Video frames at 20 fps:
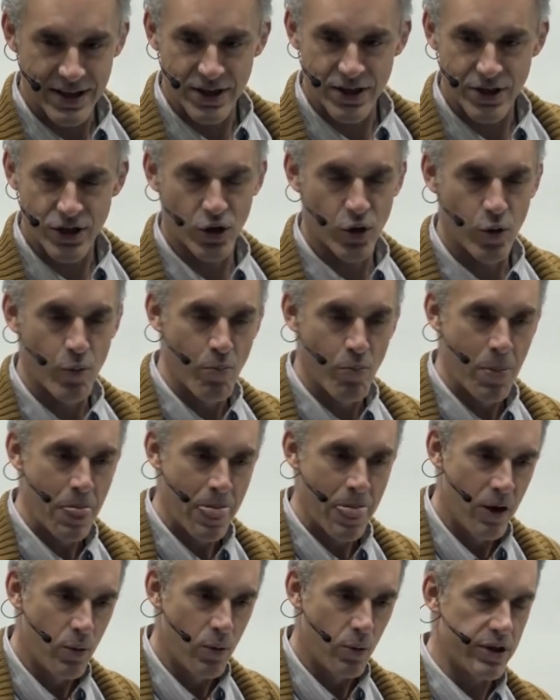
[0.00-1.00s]
And so
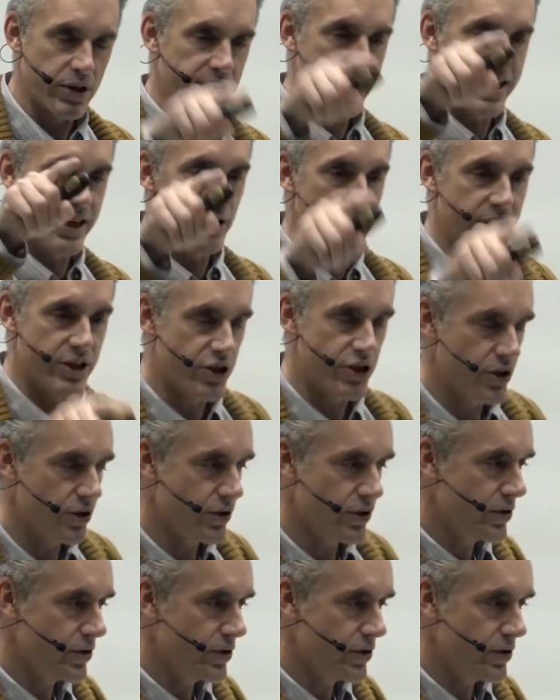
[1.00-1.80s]
with literature,